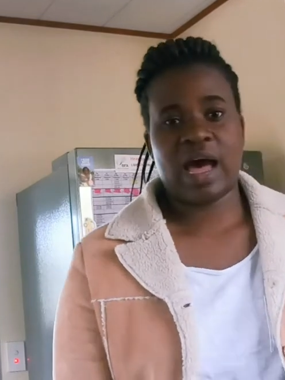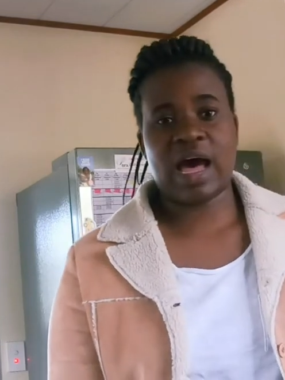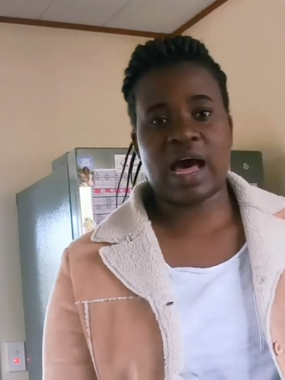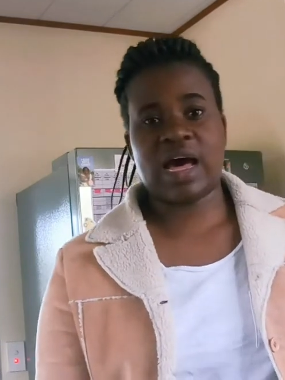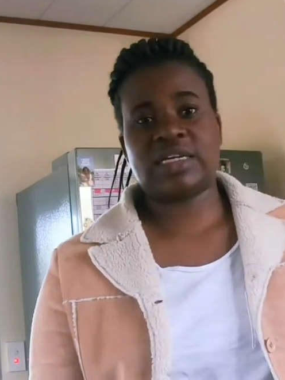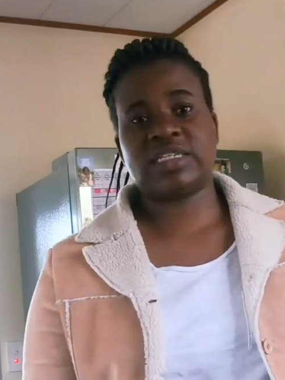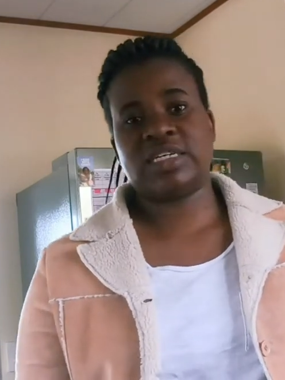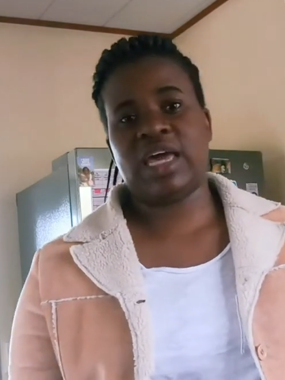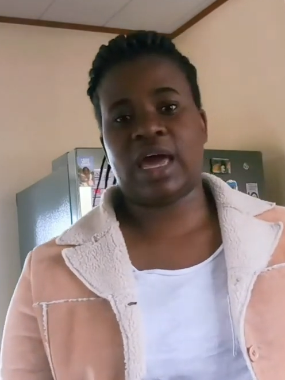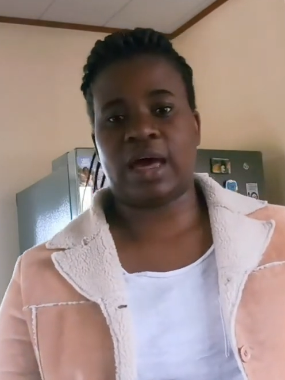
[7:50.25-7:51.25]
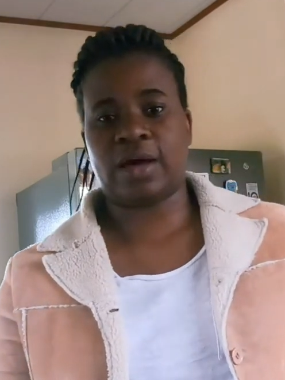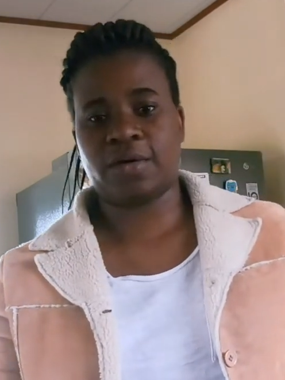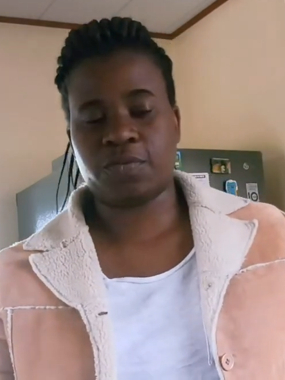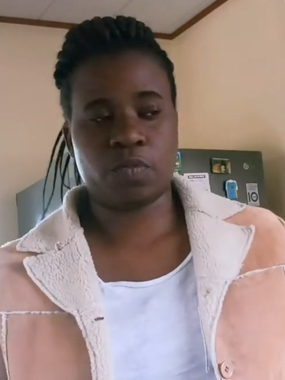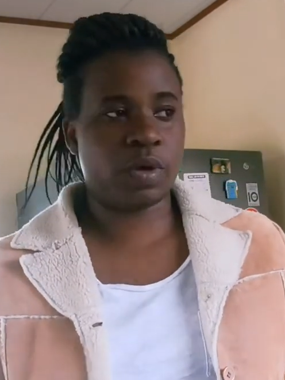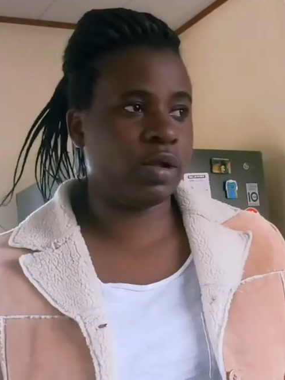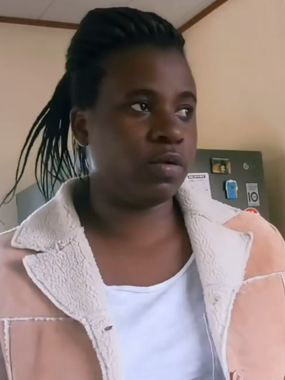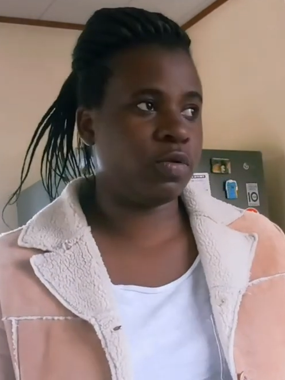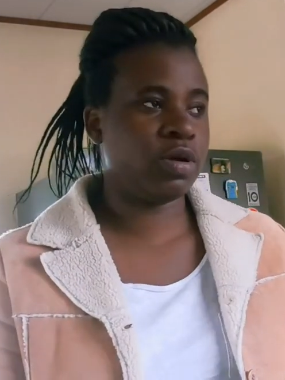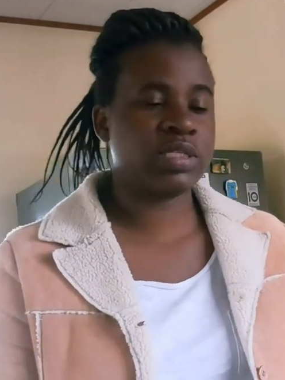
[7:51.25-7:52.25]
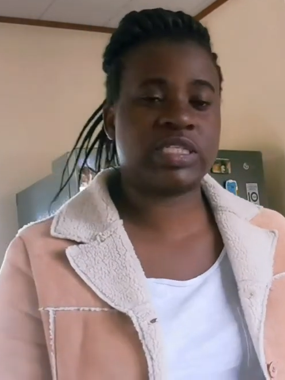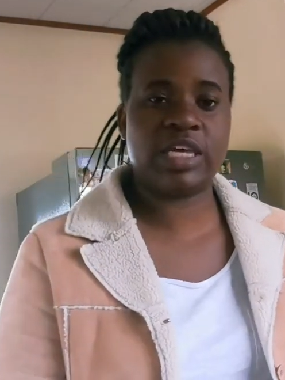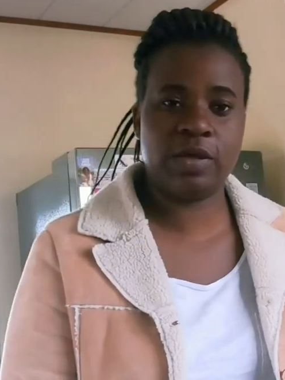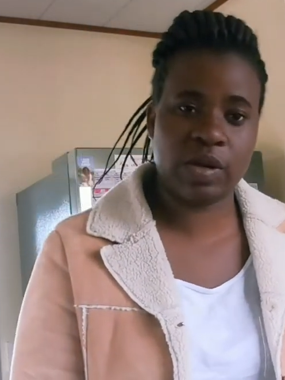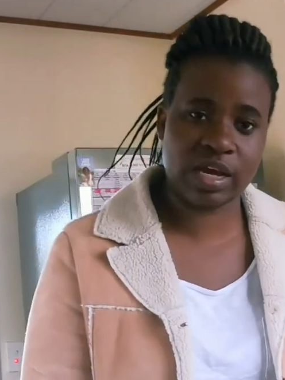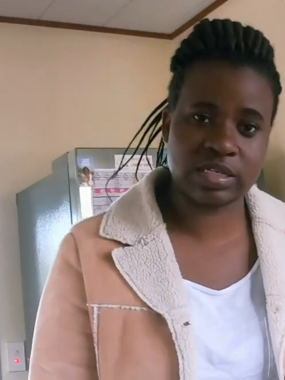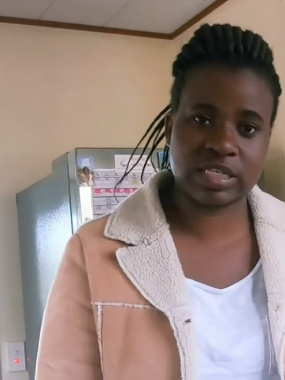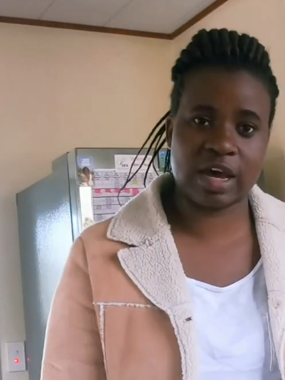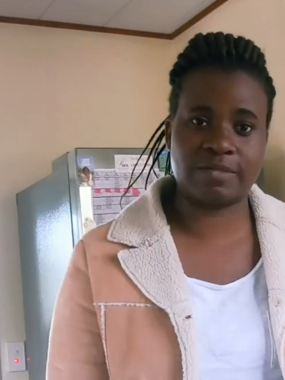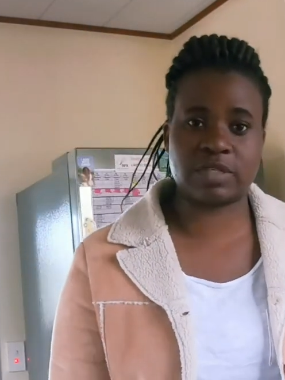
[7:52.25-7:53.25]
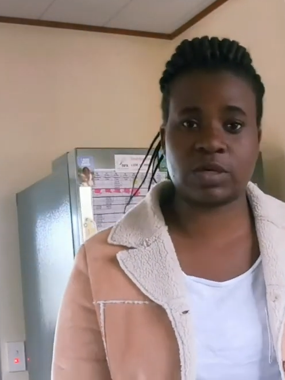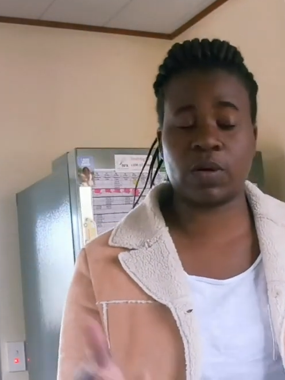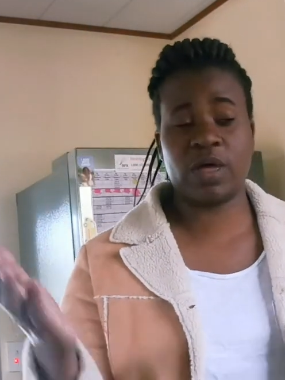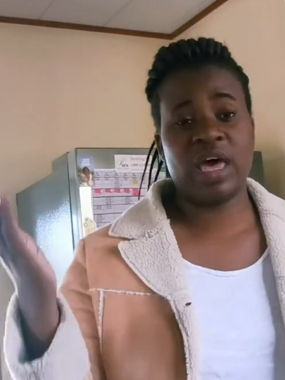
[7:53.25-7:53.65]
and yeah we'll see you next time so